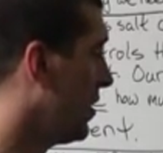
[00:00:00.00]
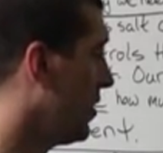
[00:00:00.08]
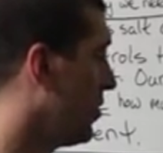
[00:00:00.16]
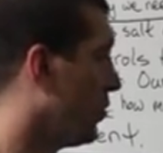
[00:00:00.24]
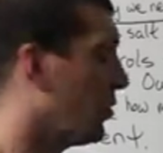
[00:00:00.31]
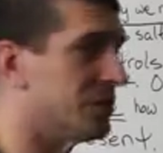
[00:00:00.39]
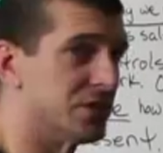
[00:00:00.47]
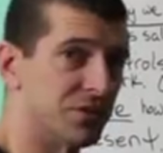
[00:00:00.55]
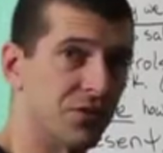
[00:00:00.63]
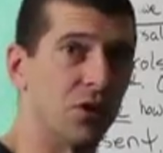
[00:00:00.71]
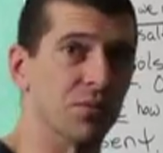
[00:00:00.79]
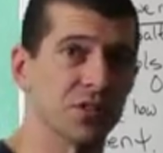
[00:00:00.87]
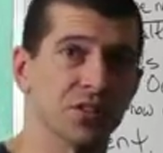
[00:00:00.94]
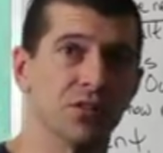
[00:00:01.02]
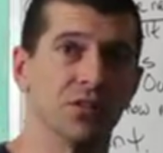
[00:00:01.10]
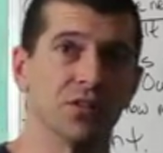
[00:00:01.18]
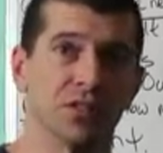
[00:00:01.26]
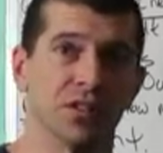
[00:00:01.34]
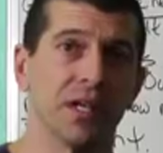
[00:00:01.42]
which is a
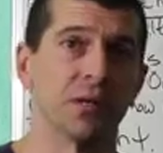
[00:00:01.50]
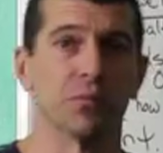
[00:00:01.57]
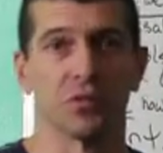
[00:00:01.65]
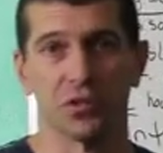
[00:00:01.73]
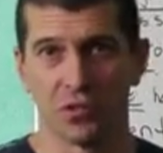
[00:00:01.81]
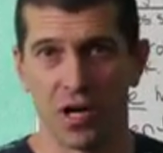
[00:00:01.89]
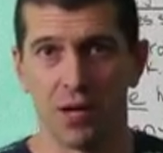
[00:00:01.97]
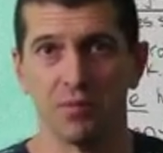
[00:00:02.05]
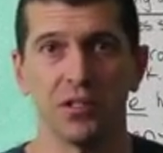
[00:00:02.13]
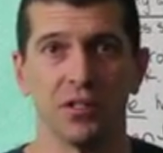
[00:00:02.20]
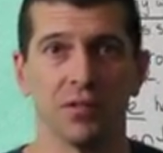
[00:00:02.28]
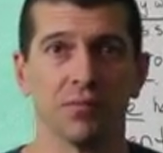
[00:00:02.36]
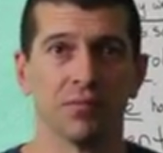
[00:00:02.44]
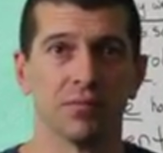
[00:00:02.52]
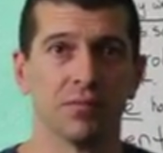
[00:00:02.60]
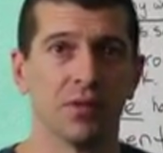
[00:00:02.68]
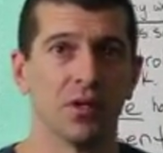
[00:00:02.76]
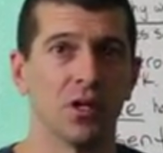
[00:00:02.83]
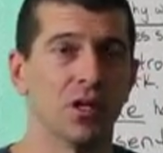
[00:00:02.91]
pharmaceutical that they can prescribe to you.
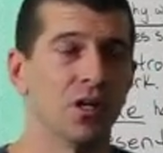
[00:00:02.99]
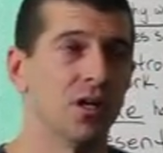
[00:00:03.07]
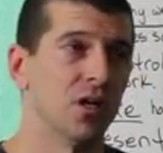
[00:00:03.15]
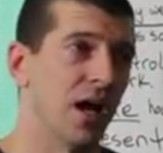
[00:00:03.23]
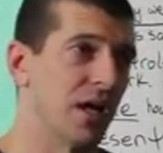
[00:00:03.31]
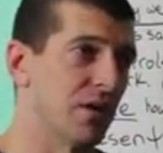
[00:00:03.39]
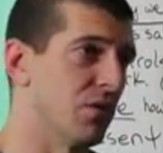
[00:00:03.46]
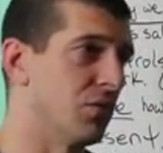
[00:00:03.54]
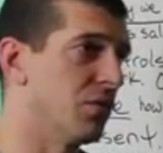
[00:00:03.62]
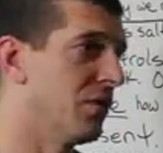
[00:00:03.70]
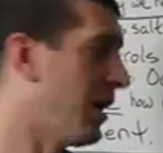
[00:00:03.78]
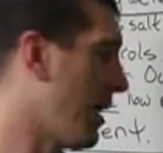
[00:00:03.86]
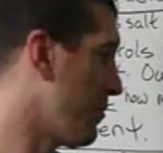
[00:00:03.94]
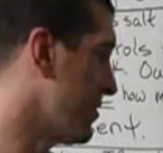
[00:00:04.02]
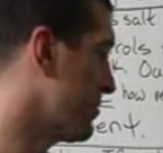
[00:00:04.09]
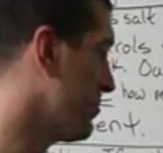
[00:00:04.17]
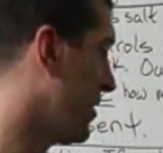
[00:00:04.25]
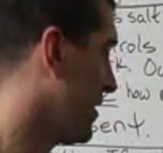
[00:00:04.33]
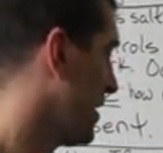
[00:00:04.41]
I don't know how much
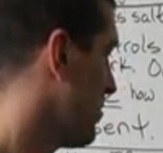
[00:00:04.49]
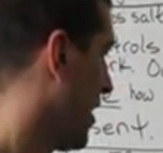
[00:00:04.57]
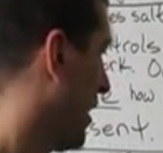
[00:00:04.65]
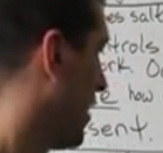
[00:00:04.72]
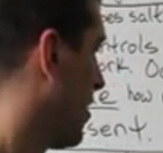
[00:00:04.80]
money they make